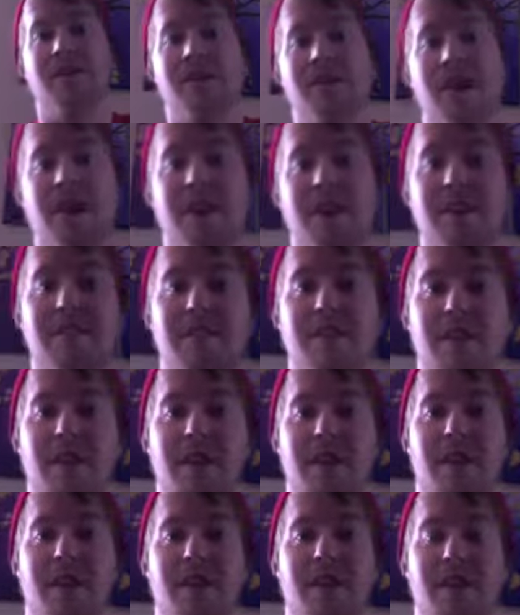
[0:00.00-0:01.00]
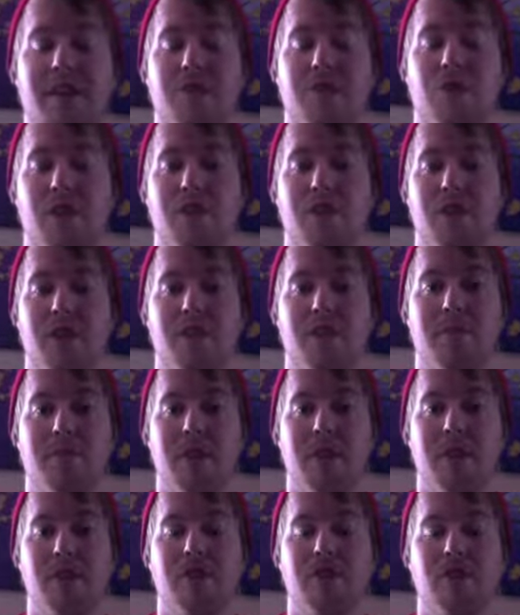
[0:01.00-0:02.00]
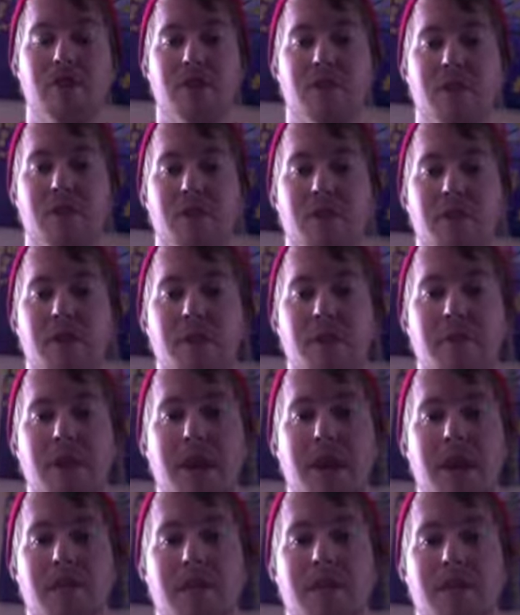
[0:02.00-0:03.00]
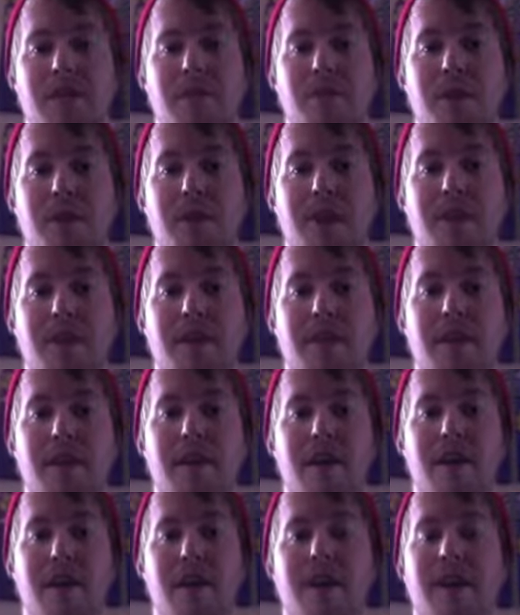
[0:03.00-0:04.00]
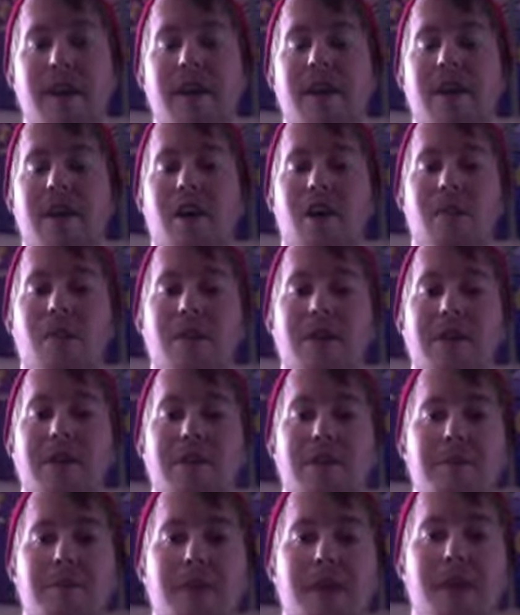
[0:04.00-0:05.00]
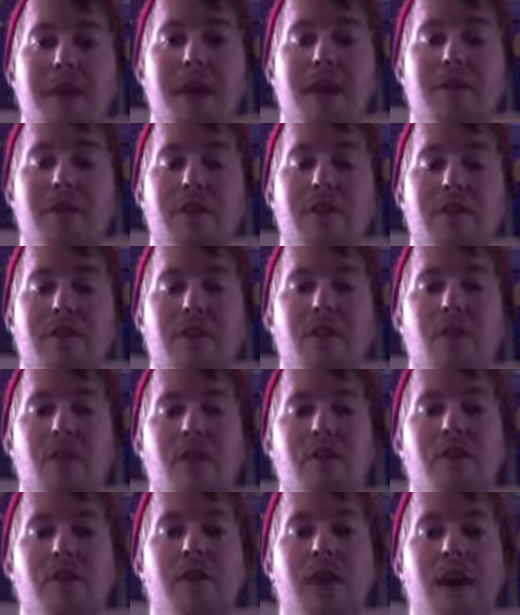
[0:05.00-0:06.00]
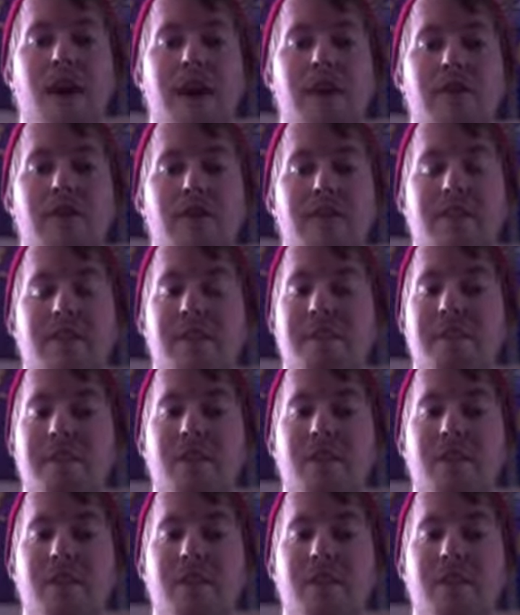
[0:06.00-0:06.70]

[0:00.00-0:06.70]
guys, uh, that's one of our many cheers that we're going to be having this weekend. Cannot wait to meet every single one of you guys. It's going to be